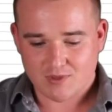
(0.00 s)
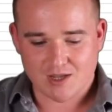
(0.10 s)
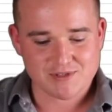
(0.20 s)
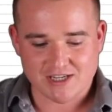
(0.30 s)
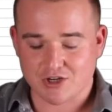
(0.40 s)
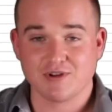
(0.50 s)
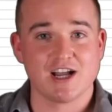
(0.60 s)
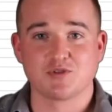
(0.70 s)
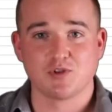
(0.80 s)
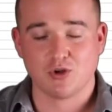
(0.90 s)
I'm taking you
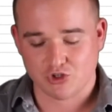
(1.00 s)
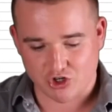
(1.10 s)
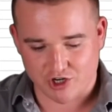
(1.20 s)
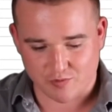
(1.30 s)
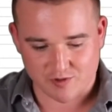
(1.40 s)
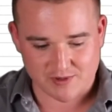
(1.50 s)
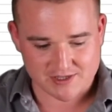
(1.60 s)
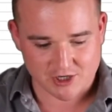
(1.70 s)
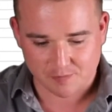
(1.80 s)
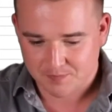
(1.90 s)
guys with the whole journey with me.
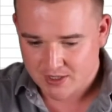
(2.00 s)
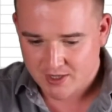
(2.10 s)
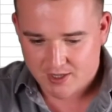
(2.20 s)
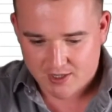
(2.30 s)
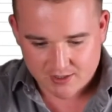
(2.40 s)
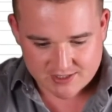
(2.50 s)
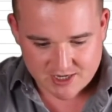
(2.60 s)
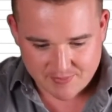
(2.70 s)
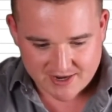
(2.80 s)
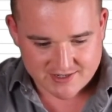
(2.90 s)
So let's
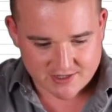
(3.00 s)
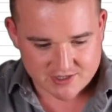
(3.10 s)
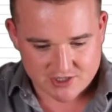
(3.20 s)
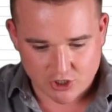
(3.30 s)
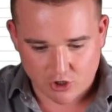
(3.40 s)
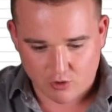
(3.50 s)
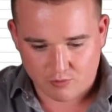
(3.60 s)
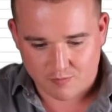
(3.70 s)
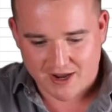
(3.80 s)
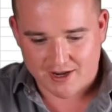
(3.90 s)
get back to this. So
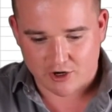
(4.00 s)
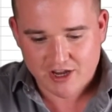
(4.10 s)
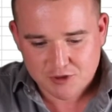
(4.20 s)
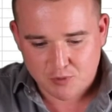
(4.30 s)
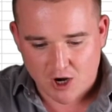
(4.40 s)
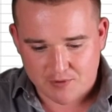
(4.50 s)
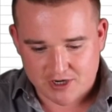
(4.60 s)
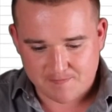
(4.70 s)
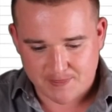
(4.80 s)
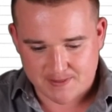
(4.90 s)
we're buying our eighth
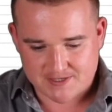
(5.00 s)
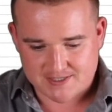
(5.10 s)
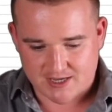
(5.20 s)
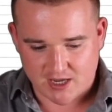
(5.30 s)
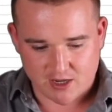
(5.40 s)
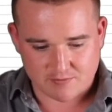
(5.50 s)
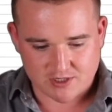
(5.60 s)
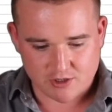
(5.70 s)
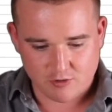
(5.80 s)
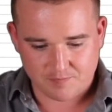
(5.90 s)
property, this same
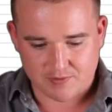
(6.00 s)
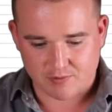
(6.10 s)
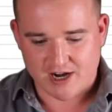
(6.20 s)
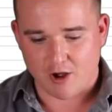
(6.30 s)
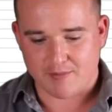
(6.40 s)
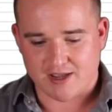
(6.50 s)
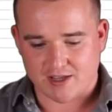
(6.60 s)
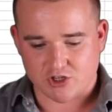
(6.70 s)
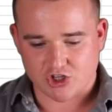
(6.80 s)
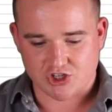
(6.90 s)
deal, and we're now
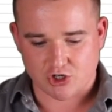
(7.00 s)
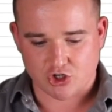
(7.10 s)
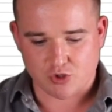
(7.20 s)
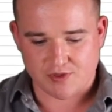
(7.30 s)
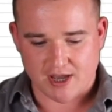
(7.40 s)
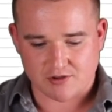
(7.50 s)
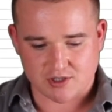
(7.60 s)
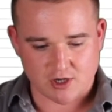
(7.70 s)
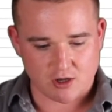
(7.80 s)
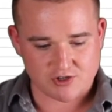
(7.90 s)
making just under two
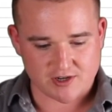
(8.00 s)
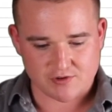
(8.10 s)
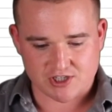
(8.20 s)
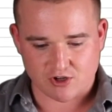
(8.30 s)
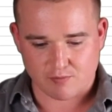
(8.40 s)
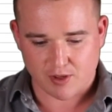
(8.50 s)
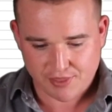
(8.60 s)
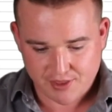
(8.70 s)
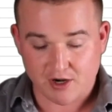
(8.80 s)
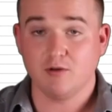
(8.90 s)
thousand dollars every single
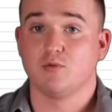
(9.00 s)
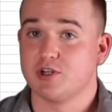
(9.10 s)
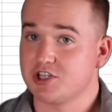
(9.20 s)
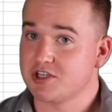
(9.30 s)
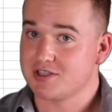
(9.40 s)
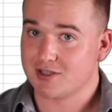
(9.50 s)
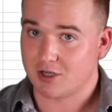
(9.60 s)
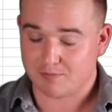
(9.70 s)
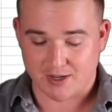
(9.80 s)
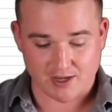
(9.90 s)
month there, which is
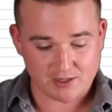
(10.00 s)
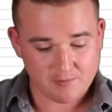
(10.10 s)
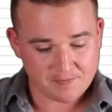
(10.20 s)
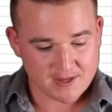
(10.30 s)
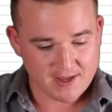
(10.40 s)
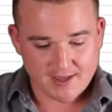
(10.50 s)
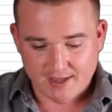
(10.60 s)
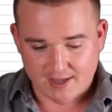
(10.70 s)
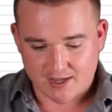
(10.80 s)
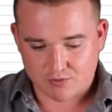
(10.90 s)
not bad.
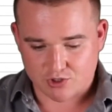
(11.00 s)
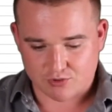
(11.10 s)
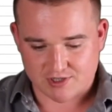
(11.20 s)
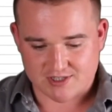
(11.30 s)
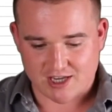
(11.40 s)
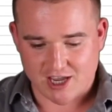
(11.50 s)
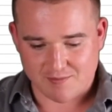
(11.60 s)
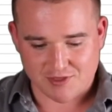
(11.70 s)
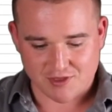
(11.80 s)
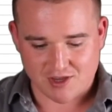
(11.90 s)
And we're doing the
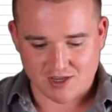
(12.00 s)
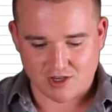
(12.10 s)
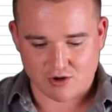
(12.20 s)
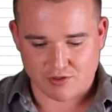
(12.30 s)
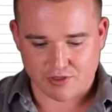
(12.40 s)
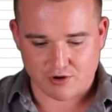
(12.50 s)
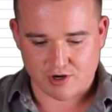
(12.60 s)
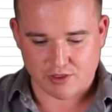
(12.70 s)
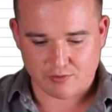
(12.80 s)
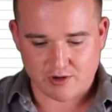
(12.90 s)
same thing year
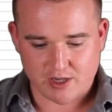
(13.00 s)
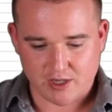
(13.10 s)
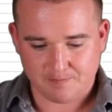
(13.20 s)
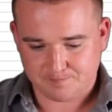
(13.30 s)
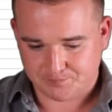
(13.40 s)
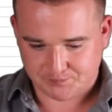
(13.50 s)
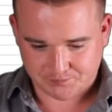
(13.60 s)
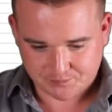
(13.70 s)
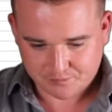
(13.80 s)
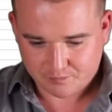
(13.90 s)
thirty-three.
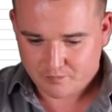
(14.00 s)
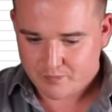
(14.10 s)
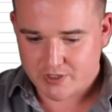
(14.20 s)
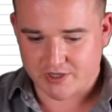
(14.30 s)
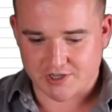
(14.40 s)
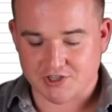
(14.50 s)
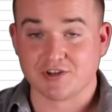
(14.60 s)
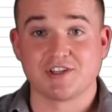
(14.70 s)
You guys starting to